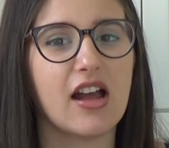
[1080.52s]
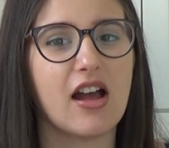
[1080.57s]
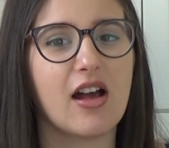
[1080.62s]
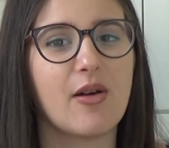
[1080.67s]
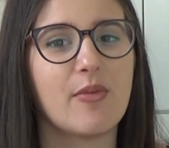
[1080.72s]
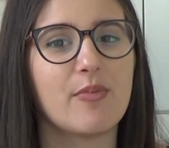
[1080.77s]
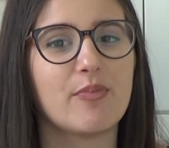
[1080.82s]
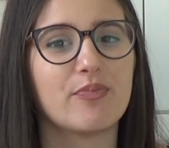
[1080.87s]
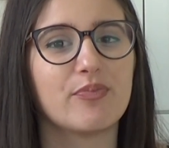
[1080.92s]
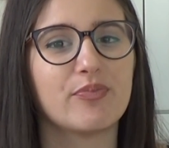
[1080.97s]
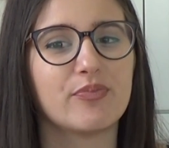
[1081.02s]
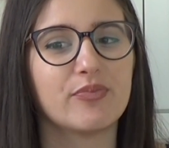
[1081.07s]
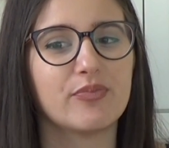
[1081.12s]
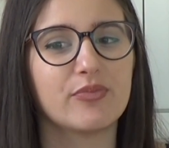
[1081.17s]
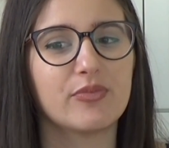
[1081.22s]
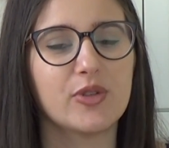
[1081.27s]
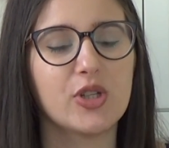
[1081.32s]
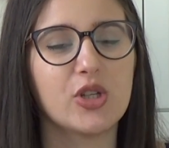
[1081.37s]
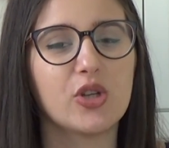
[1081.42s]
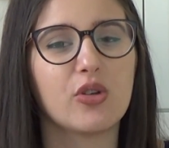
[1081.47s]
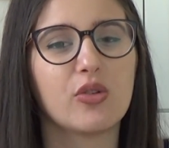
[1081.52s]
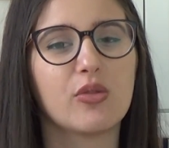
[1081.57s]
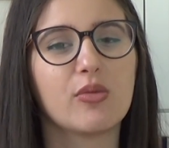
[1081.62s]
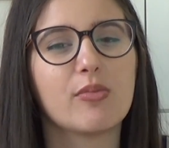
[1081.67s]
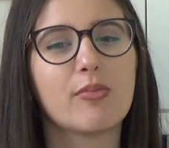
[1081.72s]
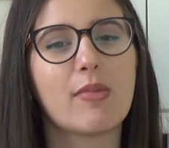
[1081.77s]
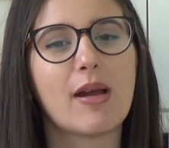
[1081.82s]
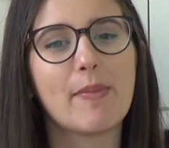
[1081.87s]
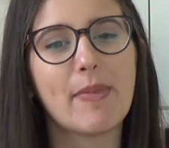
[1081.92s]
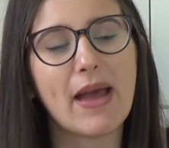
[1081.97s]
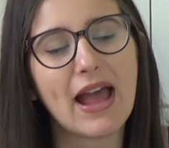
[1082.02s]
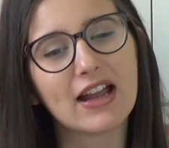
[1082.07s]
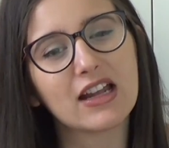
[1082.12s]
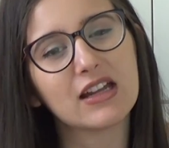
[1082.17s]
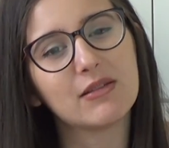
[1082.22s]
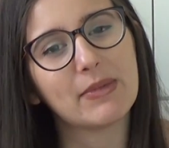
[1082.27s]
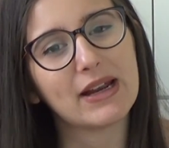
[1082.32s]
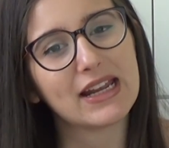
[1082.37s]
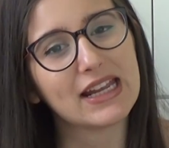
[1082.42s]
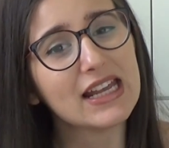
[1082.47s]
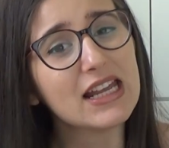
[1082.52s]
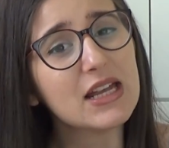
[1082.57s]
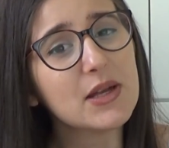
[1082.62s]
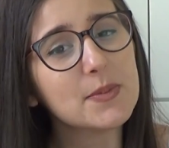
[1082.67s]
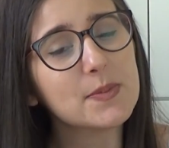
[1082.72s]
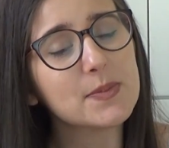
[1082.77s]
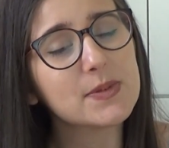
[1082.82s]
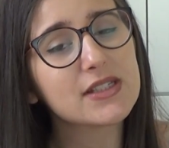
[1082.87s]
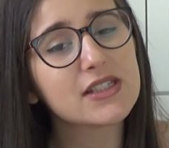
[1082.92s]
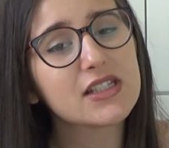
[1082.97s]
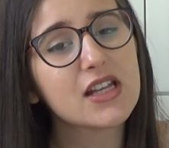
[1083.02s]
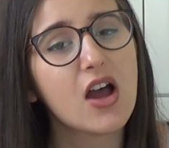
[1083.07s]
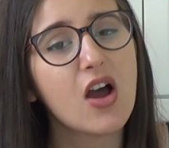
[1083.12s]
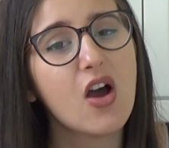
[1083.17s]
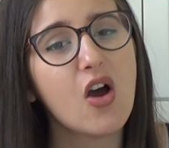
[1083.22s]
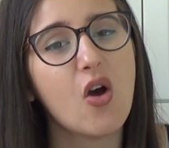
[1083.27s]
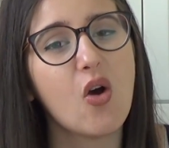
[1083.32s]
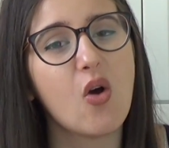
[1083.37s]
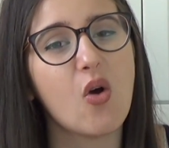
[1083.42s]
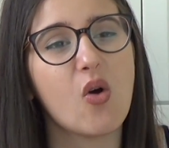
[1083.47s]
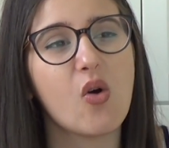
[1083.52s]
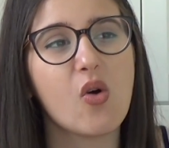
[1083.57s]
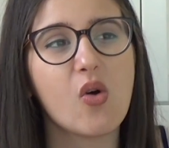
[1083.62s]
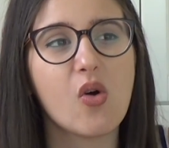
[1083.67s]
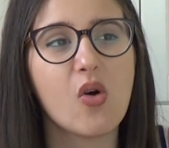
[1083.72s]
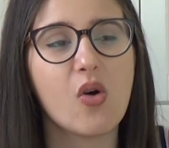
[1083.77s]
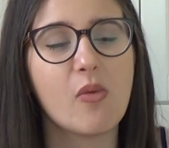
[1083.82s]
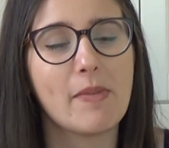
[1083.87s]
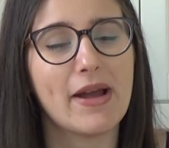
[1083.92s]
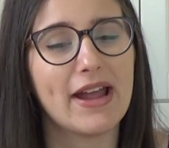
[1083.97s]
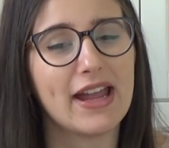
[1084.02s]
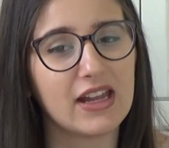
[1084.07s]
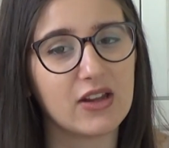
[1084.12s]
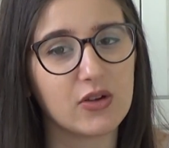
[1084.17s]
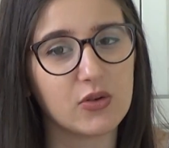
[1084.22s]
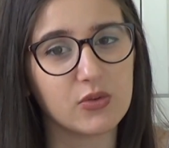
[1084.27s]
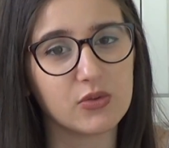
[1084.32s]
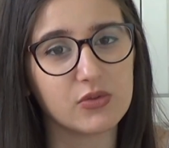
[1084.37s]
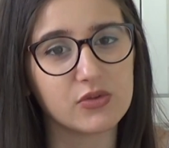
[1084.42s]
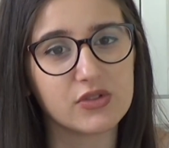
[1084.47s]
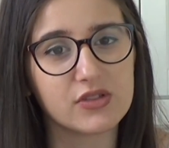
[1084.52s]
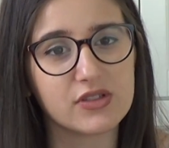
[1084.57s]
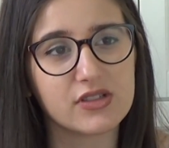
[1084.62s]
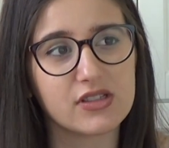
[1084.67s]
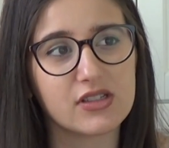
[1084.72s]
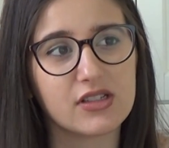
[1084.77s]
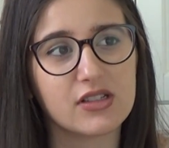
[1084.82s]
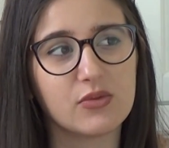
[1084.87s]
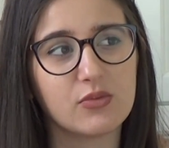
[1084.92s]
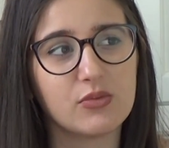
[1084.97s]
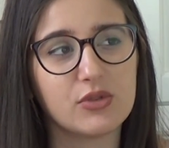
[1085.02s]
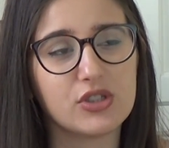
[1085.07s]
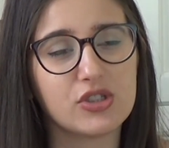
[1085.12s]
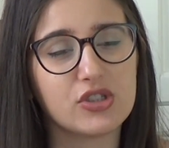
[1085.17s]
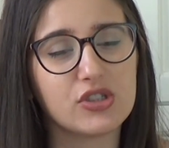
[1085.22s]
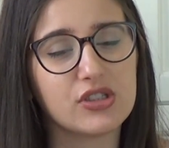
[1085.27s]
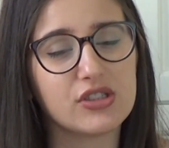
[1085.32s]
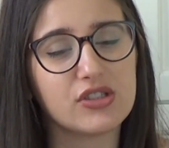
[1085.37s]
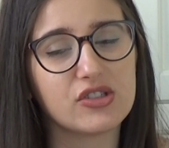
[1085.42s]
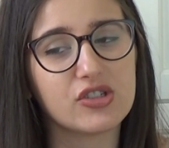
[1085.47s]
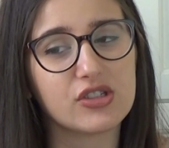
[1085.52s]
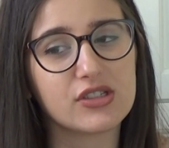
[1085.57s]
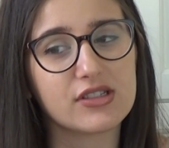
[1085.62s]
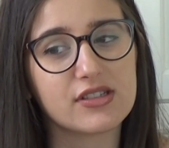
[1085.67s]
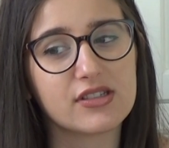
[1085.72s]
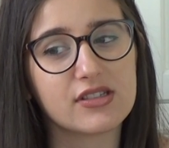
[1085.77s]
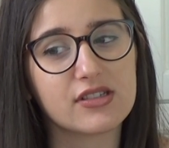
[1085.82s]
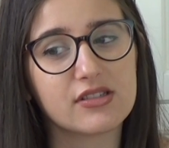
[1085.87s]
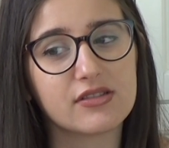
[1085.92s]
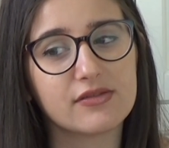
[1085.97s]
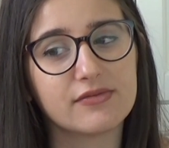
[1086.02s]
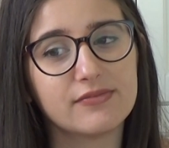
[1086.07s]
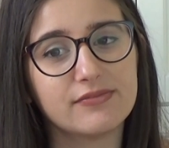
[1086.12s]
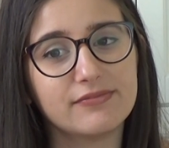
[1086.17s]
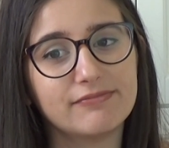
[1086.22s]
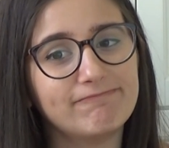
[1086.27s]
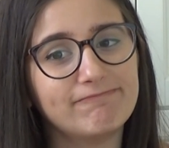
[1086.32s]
my back and my hips, or my ankles, which is just